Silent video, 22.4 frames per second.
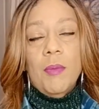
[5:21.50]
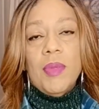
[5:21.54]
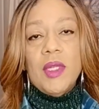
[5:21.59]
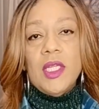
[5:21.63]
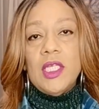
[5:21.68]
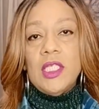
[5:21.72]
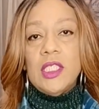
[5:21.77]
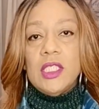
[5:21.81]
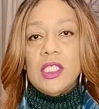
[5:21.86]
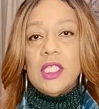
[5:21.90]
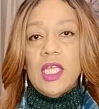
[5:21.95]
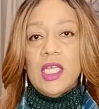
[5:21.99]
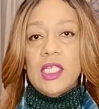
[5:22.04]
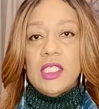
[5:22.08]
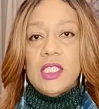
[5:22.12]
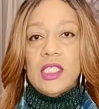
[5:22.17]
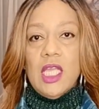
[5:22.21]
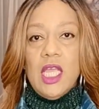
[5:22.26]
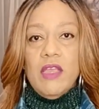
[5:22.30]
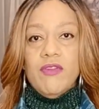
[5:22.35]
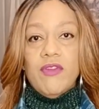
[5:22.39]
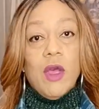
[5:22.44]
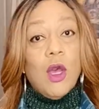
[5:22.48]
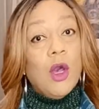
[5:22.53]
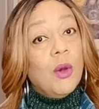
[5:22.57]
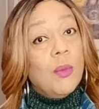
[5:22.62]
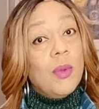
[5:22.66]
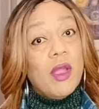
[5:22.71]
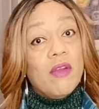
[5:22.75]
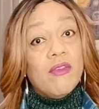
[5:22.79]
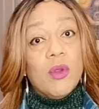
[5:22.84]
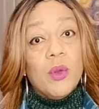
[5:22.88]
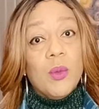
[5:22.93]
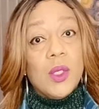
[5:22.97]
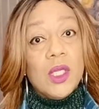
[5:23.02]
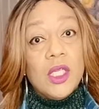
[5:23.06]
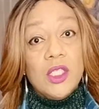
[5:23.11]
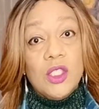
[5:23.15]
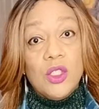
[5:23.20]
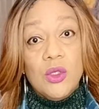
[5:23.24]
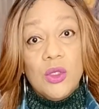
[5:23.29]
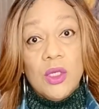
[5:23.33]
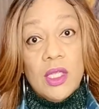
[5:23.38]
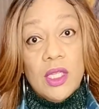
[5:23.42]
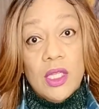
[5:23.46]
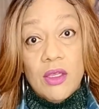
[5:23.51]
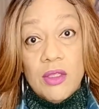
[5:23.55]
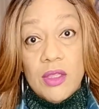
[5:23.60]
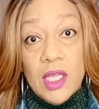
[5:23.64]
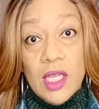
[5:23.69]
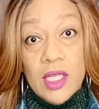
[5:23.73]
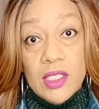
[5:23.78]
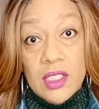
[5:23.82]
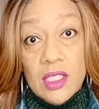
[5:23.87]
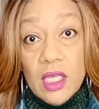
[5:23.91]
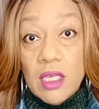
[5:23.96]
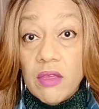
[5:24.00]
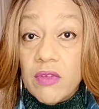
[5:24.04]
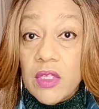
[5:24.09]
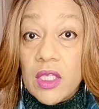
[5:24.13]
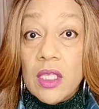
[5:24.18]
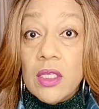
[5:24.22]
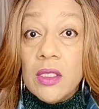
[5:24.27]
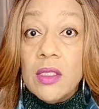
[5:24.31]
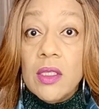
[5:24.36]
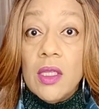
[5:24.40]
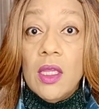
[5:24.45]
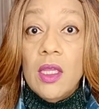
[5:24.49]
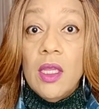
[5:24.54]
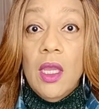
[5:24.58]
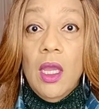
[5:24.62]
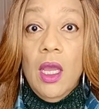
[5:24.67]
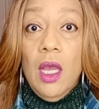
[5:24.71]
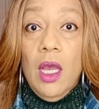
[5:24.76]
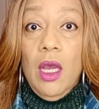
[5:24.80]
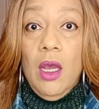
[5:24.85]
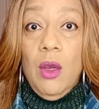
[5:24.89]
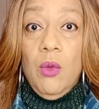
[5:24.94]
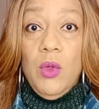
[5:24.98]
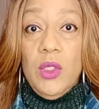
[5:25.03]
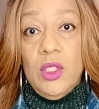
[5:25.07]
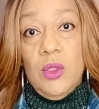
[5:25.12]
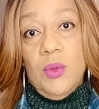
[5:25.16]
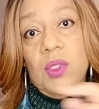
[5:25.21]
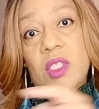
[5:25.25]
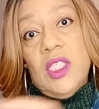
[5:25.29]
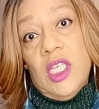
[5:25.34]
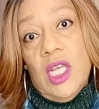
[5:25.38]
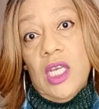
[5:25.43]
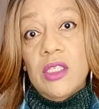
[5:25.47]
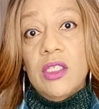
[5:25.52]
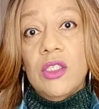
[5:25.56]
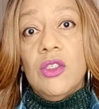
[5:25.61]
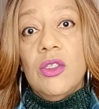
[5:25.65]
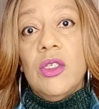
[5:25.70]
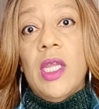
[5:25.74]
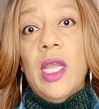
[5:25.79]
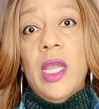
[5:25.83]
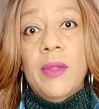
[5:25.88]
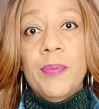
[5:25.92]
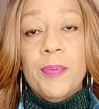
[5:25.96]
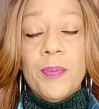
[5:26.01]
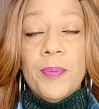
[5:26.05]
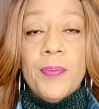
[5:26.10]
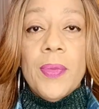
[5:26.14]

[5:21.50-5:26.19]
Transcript: Please stay safe. I hope everyone enjoyed their Thanksgiving, which was yesterday.